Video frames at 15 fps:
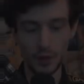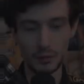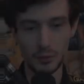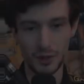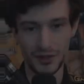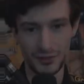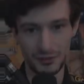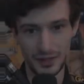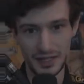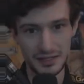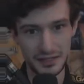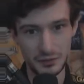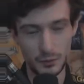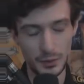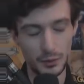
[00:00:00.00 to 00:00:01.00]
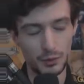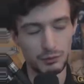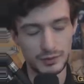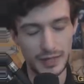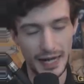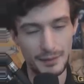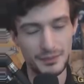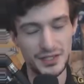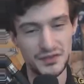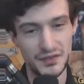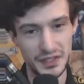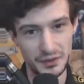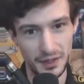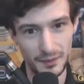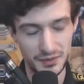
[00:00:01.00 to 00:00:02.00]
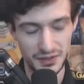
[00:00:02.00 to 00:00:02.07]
more thread, and then we will wrap this video up